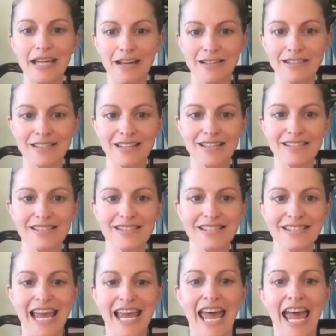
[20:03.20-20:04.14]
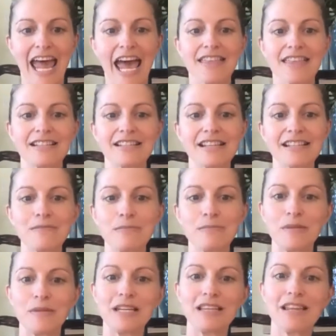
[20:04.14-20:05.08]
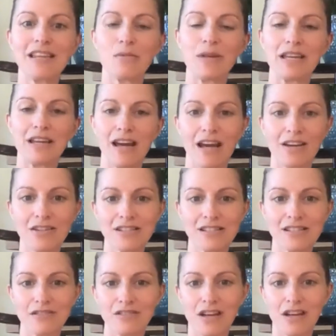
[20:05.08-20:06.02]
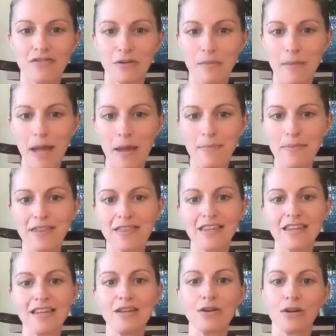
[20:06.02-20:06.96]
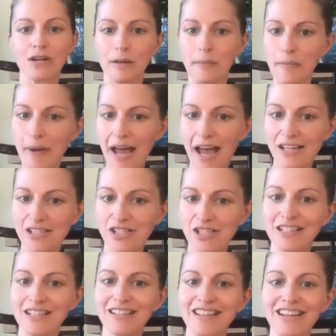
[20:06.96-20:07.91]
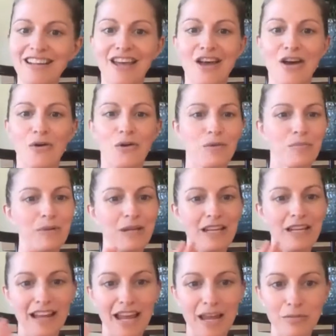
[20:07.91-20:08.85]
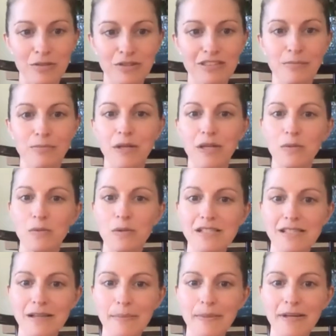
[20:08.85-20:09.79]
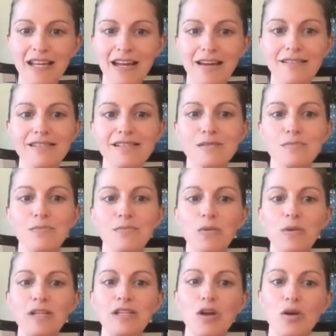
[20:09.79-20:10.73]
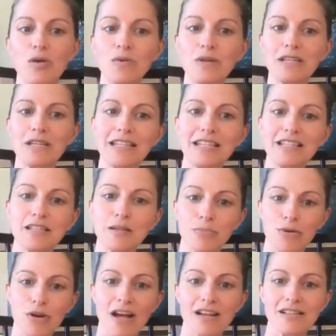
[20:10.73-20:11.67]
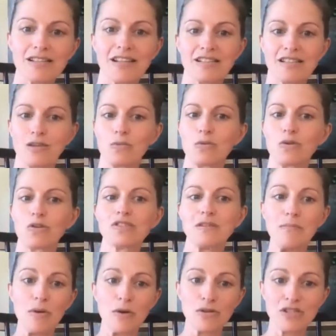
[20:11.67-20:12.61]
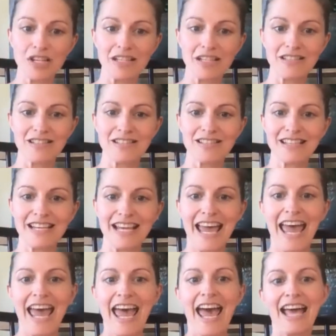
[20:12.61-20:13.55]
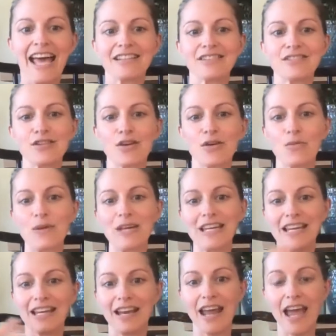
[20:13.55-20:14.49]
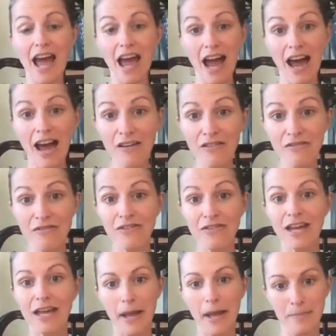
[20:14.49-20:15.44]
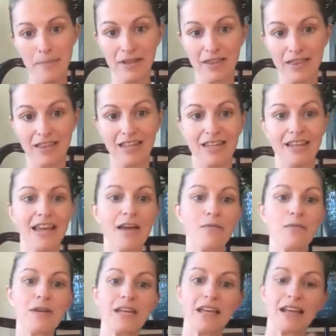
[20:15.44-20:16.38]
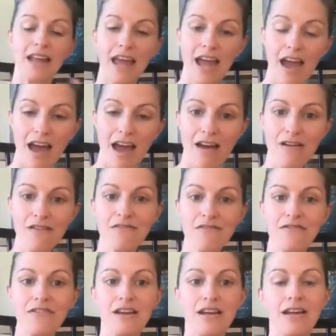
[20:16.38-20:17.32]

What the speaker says: else's. And that doesn't mean that we cut ourselves off from empathy or compassion or being able to be with somebody else, but we don't need to process the world's emotions. And so we can have empathy and we can have